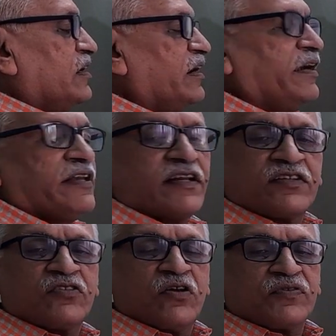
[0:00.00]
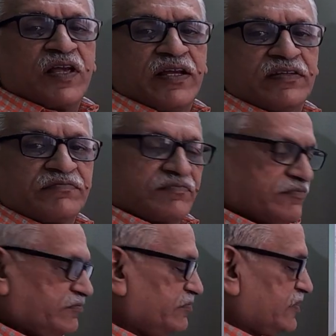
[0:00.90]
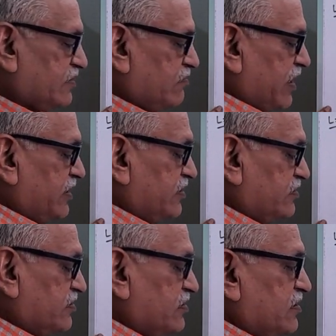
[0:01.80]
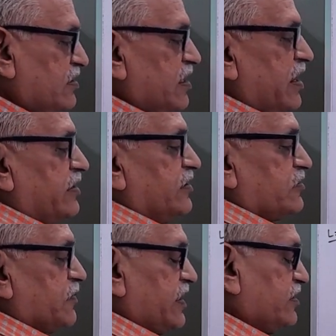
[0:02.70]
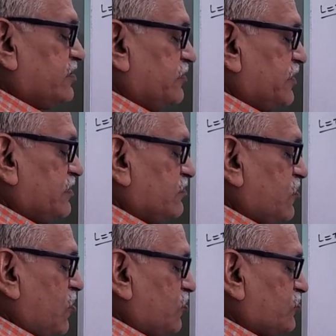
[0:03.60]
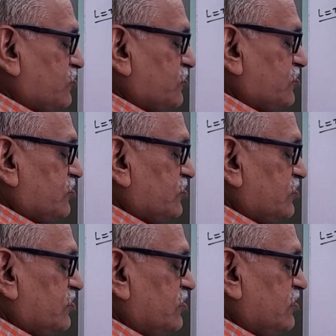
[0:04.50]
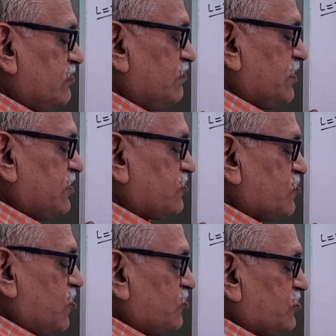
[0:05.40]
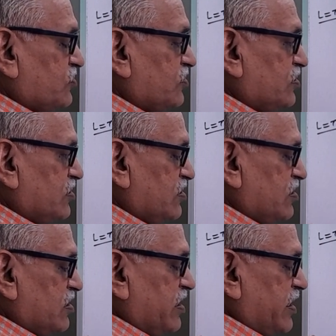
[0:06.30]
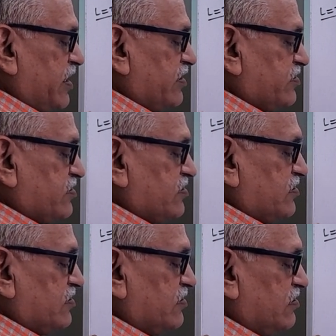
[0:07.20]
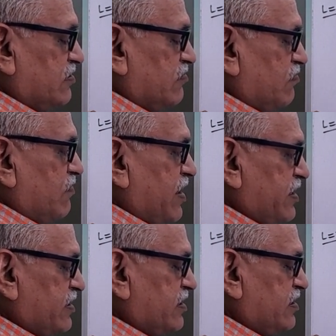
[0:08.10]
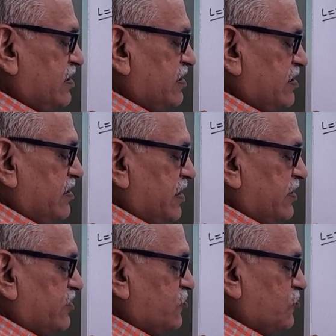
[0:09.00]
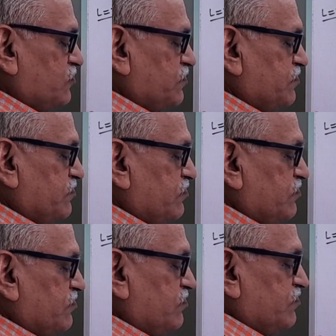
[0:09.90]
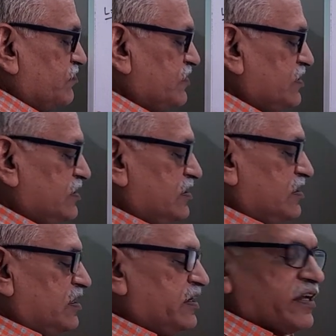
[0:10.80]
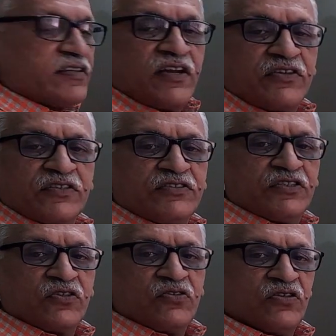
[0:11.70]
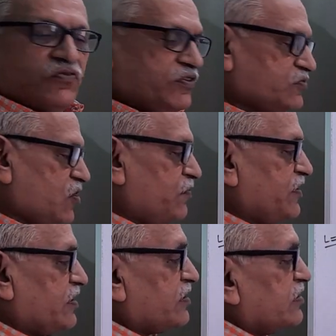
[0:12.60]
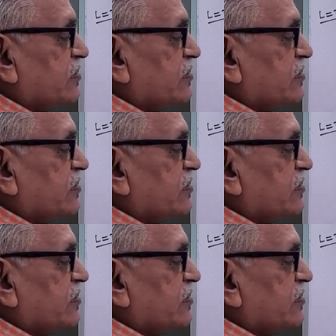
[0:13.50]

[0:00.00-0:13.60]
Integration of sine minus and this minus, it becomes cos plus cos nx by n cube. Next derivative 0, we stop here.